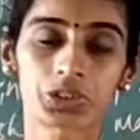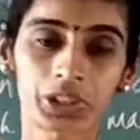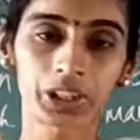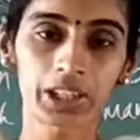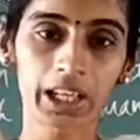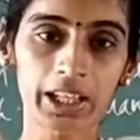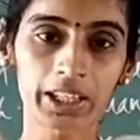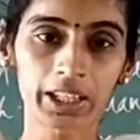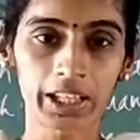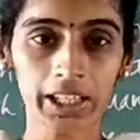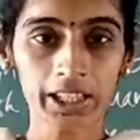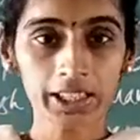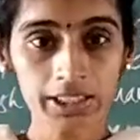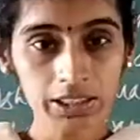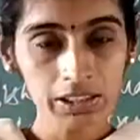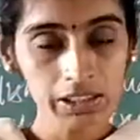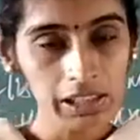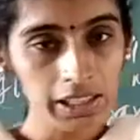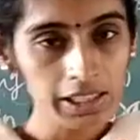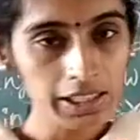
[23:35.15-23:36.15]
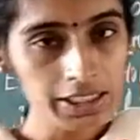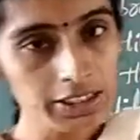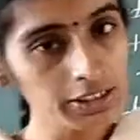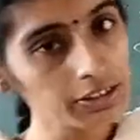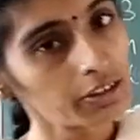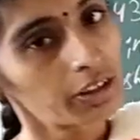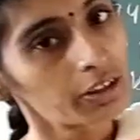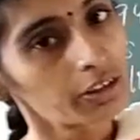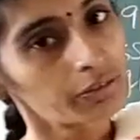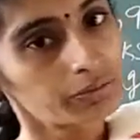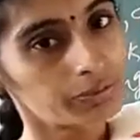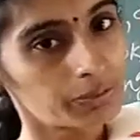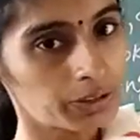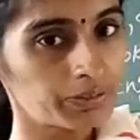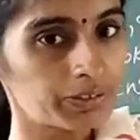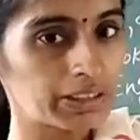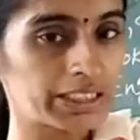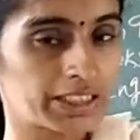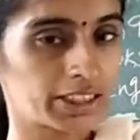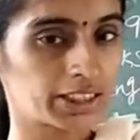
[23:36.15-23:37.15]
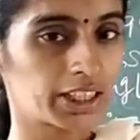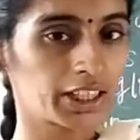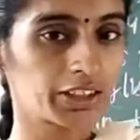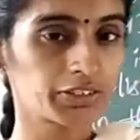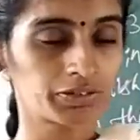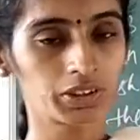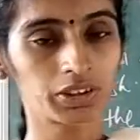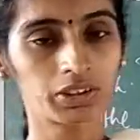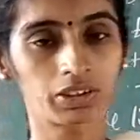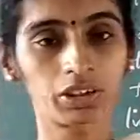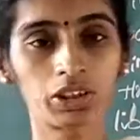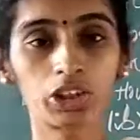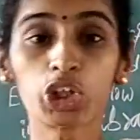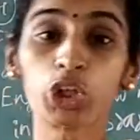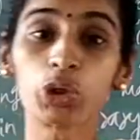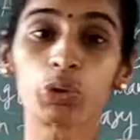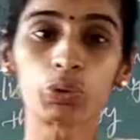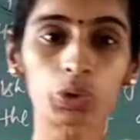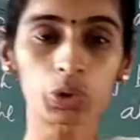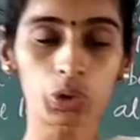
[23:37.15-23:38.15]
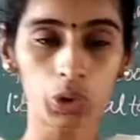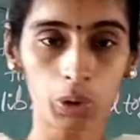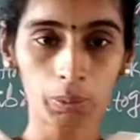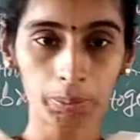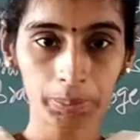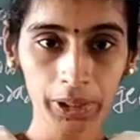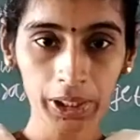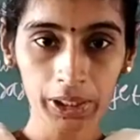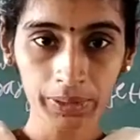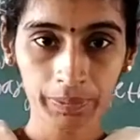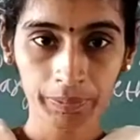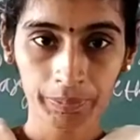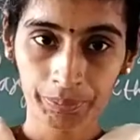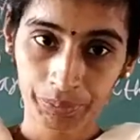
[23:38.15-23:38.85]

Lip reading: So in our next class, we will start with a new topic,